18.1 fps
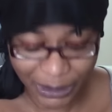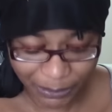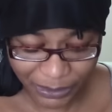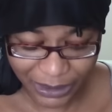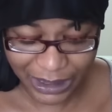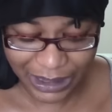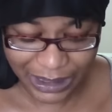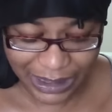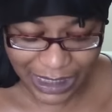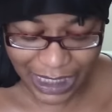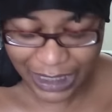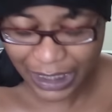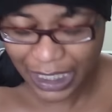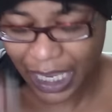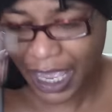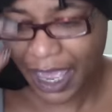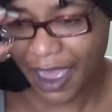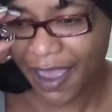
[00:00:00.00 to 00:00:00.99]
pleased like
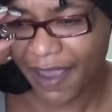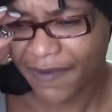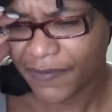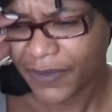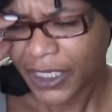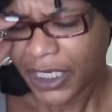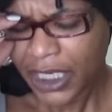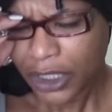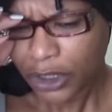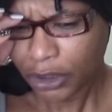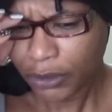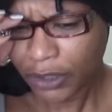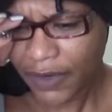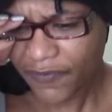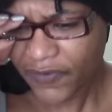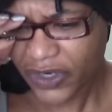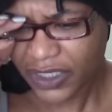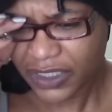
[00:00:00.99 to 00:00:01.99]
they have three
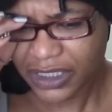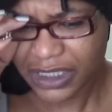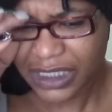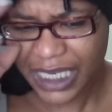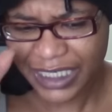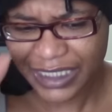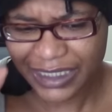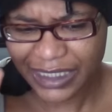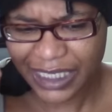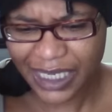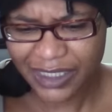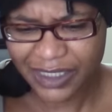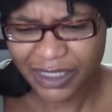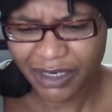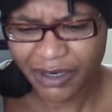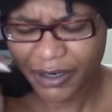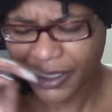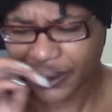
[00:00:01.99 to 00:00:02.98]
different like sets
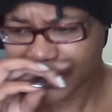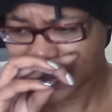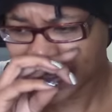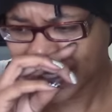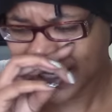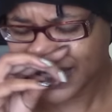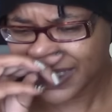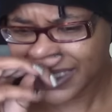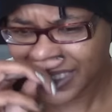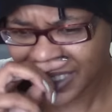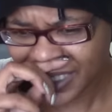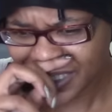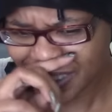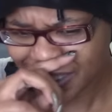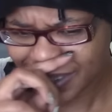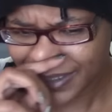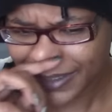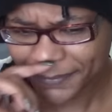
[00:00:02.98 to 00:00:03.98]
they're
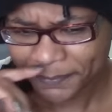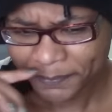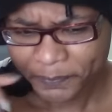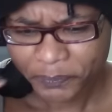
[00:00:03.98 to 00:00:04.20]
intense